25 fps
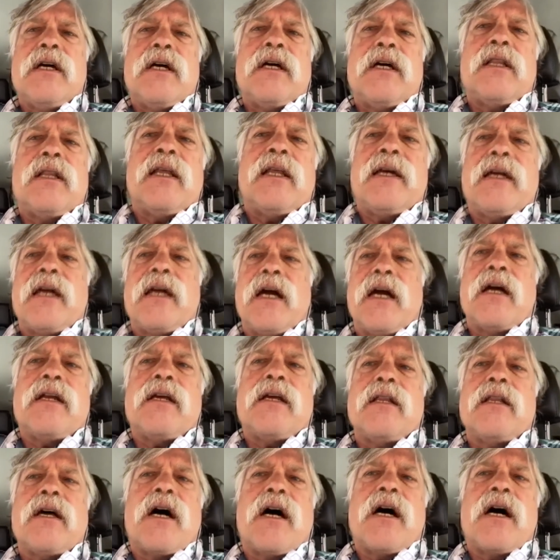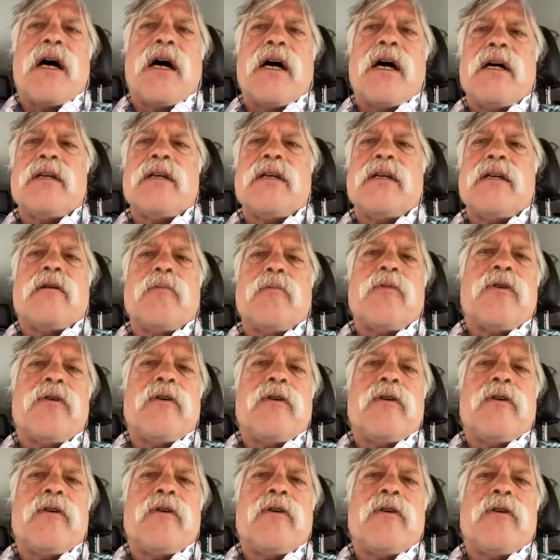in Lake County, the highest number
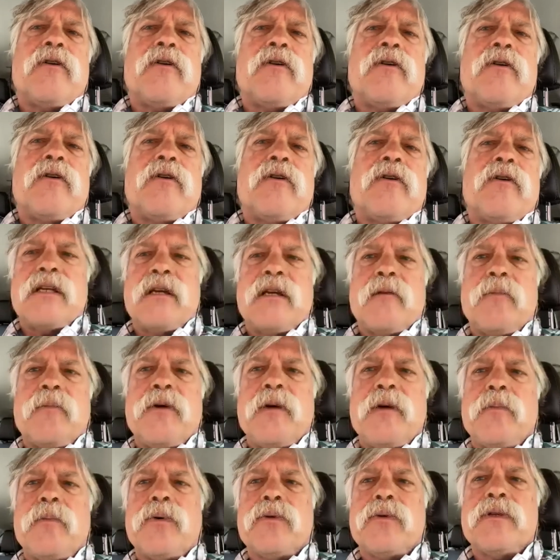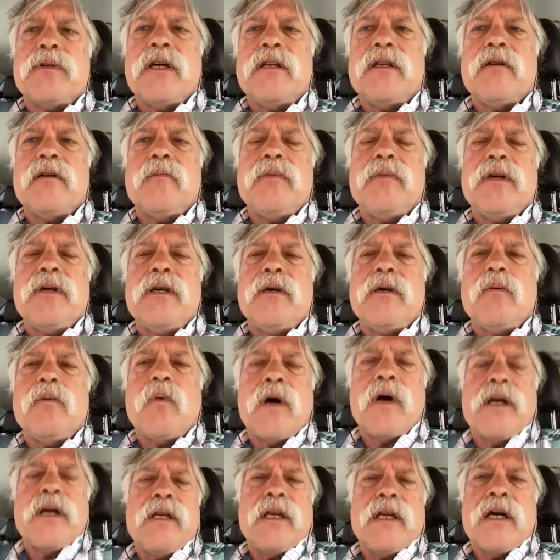of unvaccinated people tend to be
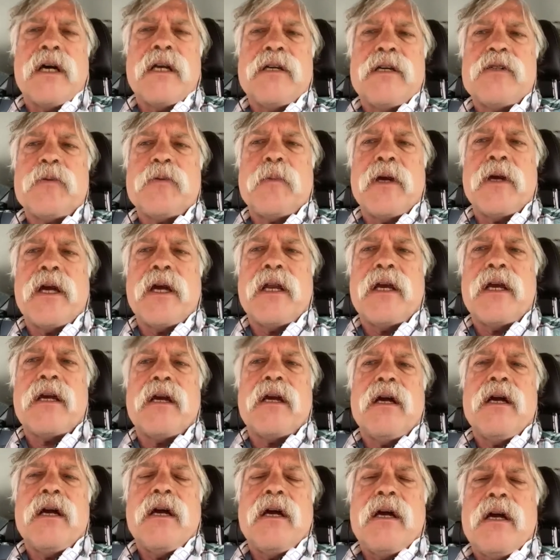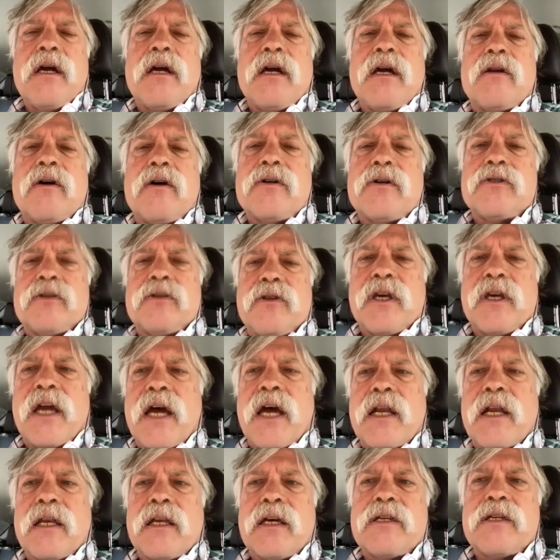white, non-Hispanic, and also the
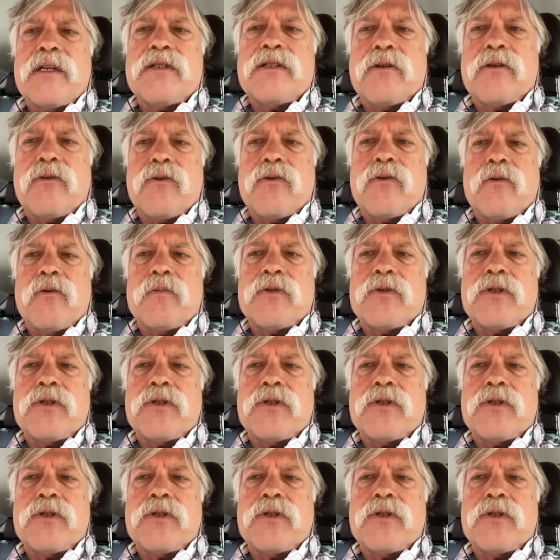adolescent group.